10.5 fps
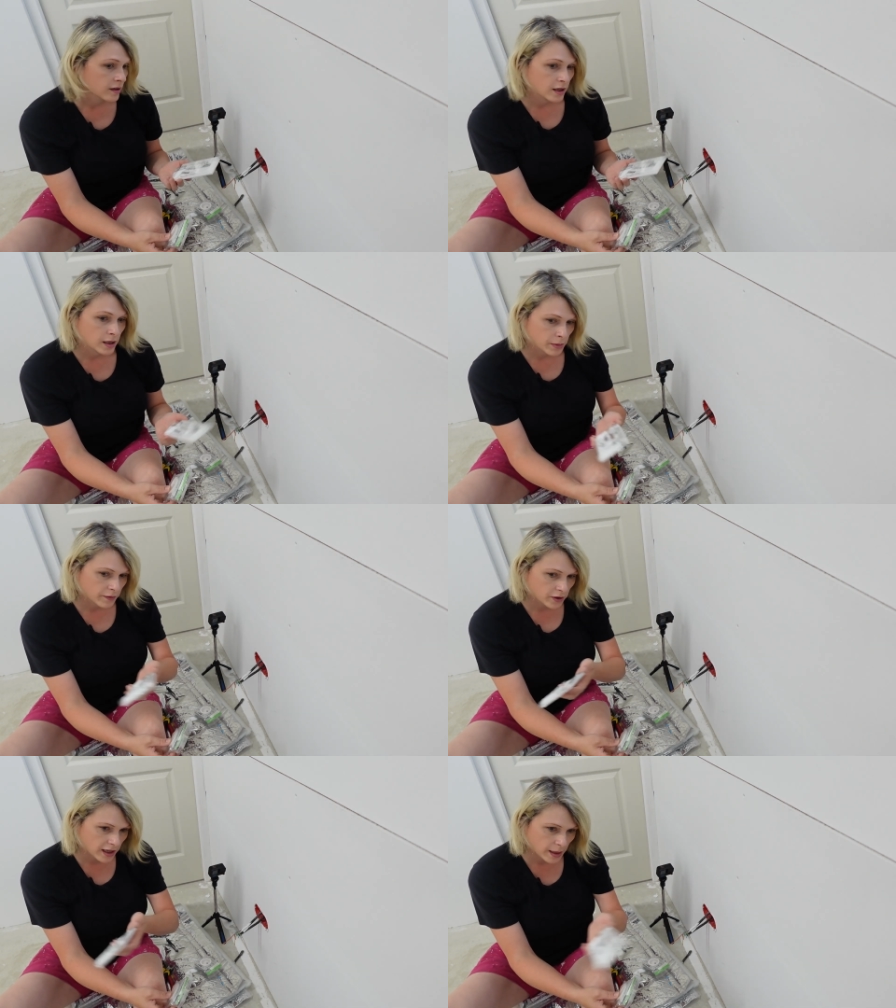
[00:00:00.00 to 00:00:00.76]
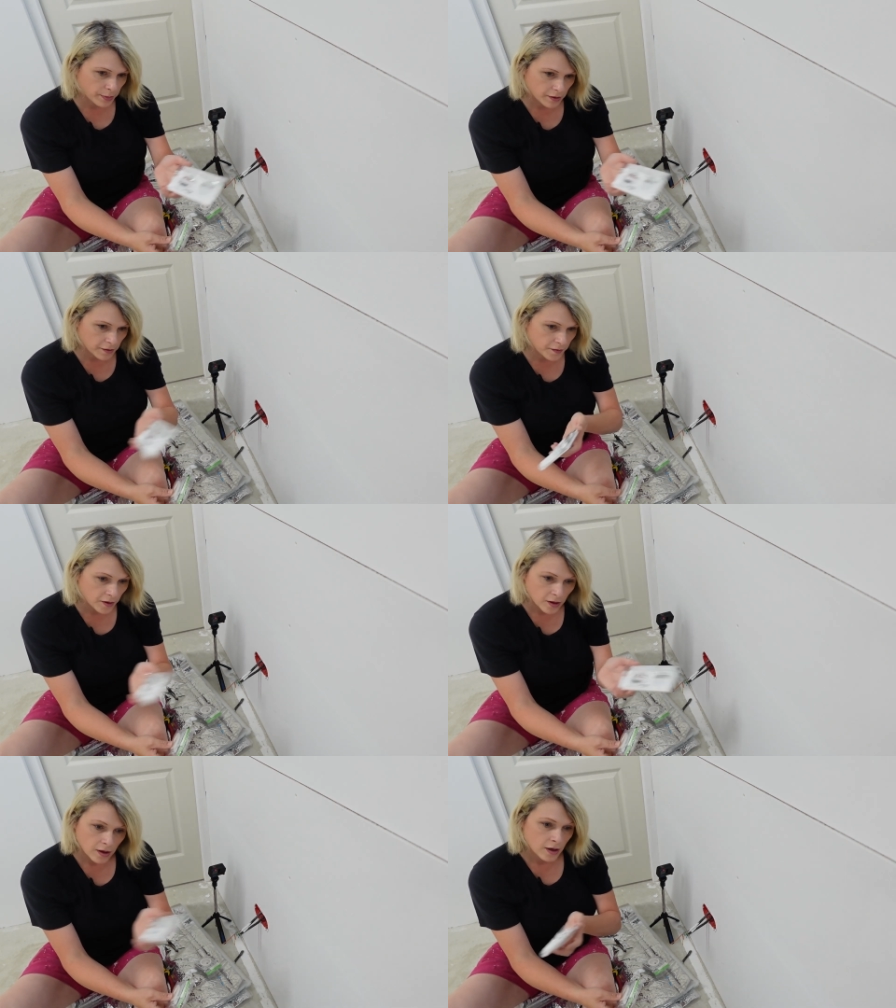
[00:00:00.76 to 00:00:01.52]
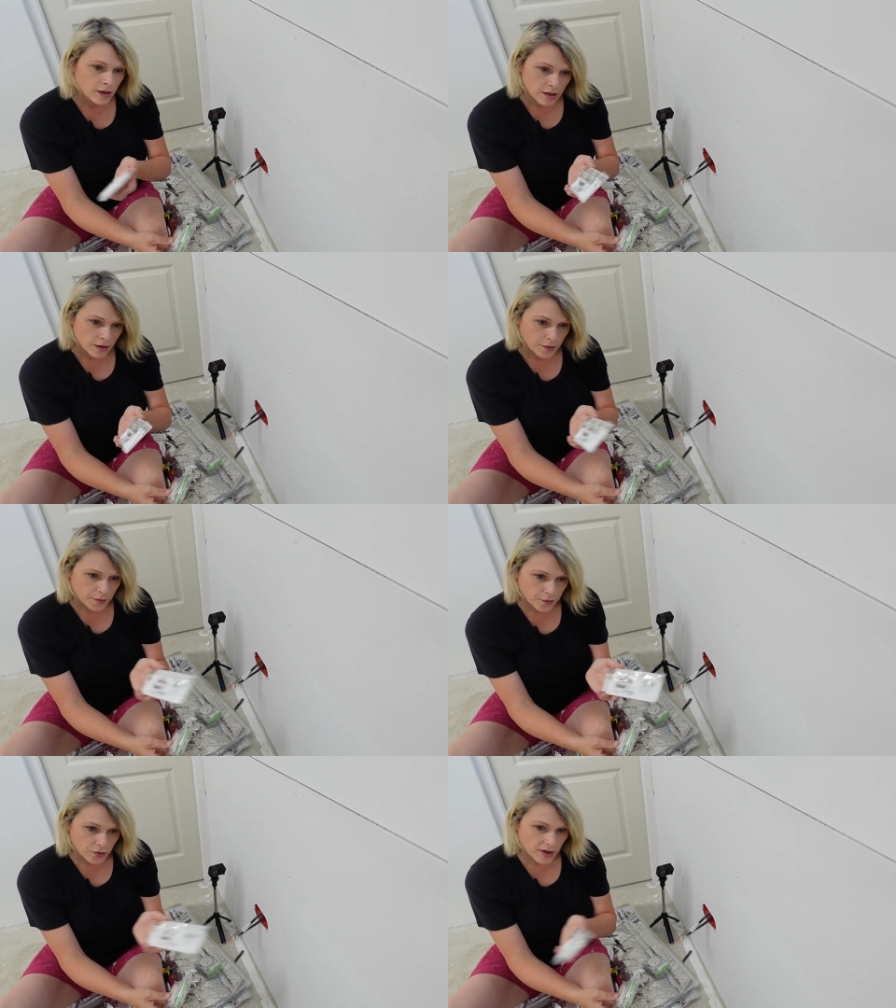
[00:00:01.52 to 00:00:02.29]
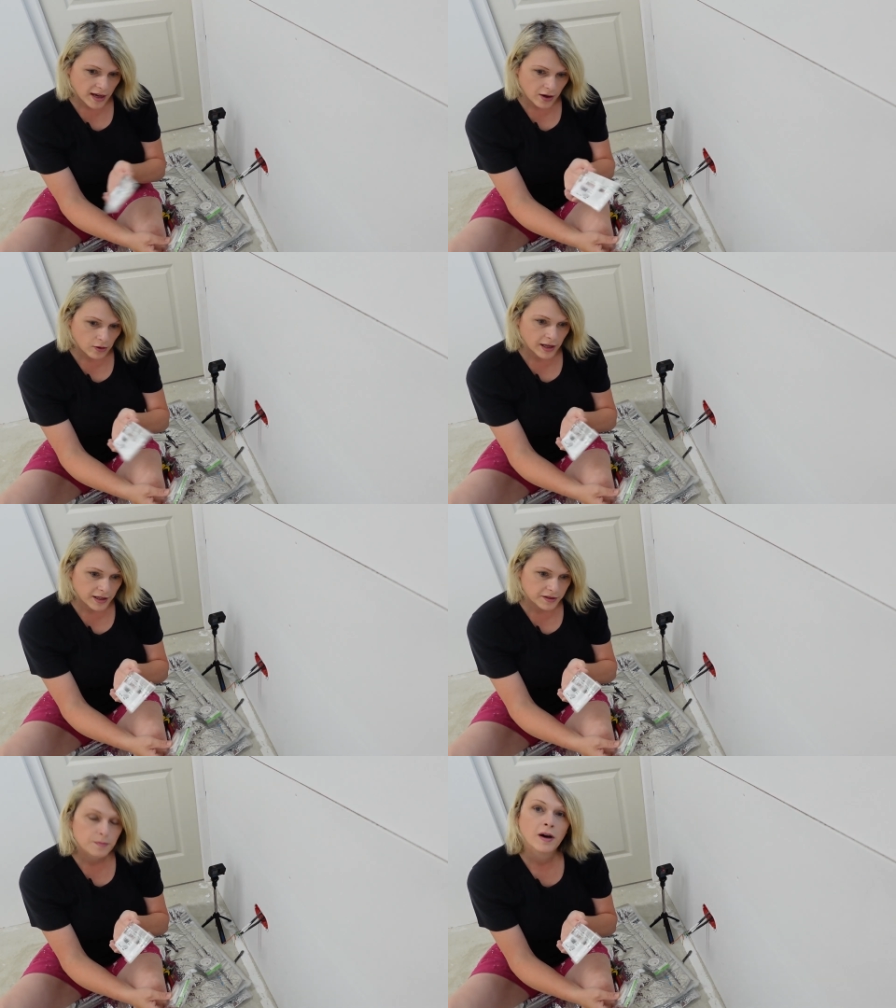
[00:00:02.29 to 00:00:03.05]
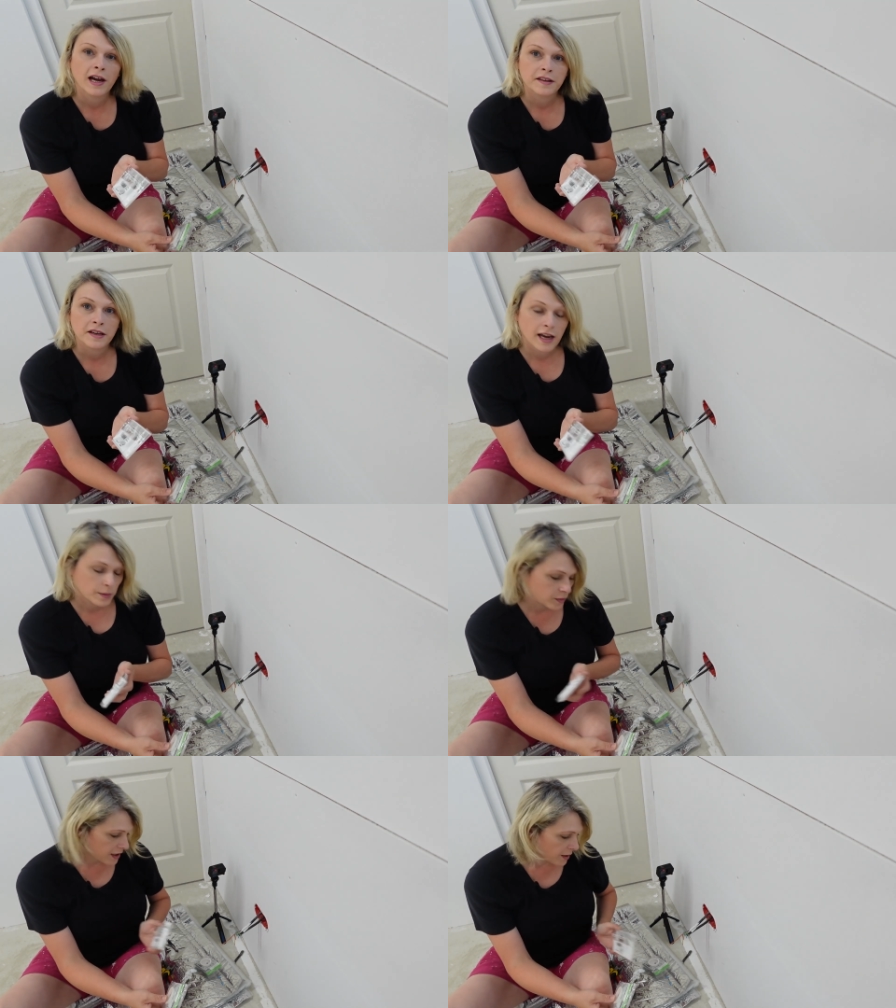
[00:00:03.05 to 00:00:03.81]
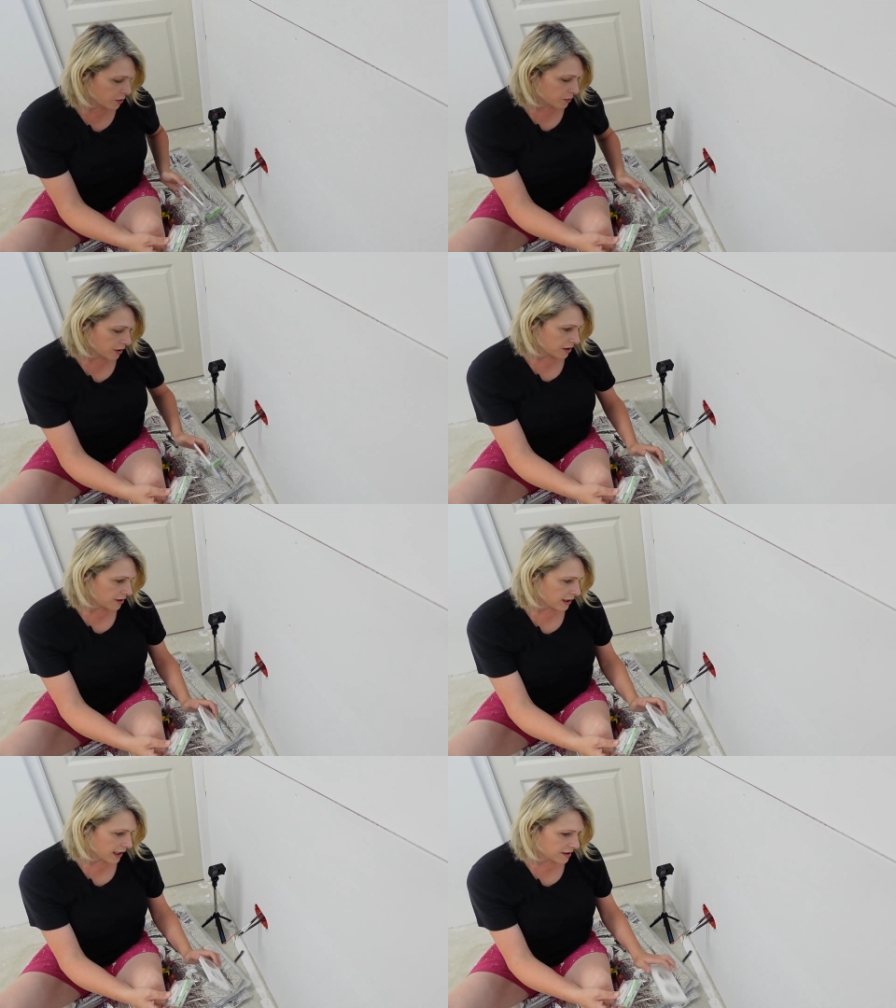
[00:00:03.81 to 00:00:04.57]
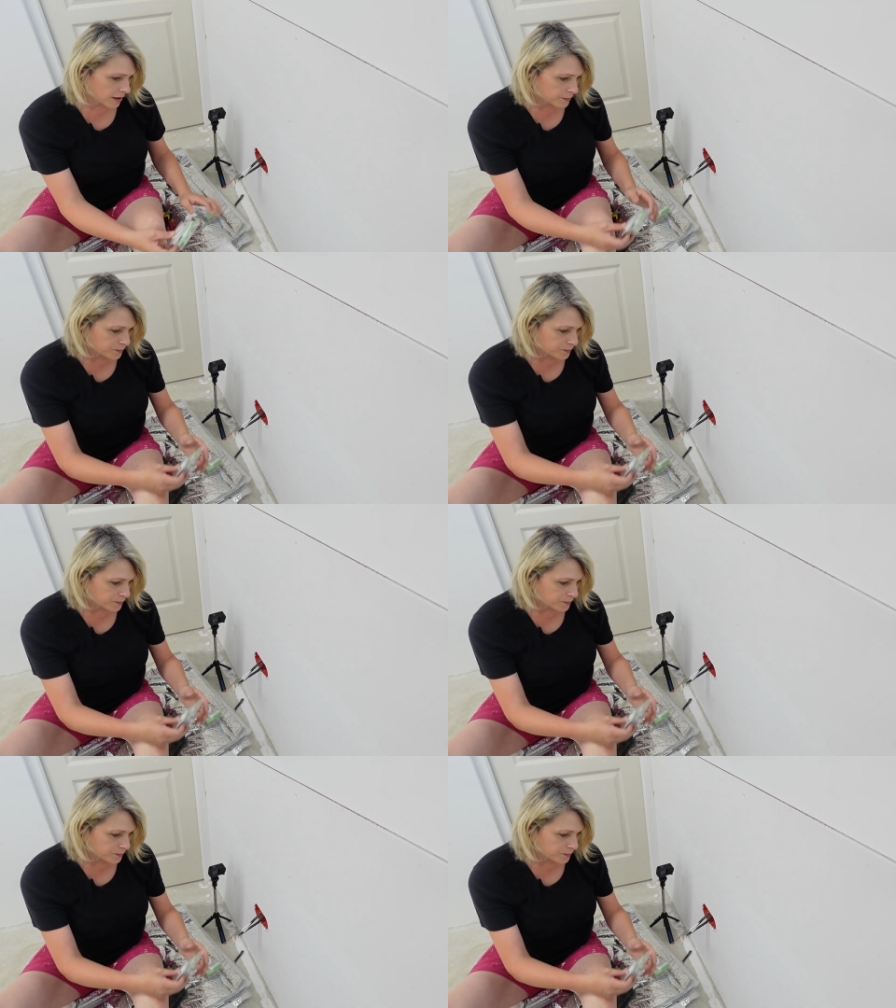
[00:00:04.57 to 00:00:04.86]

Um, I've got a couple of three outlets behind the camera there, which we're going to do later.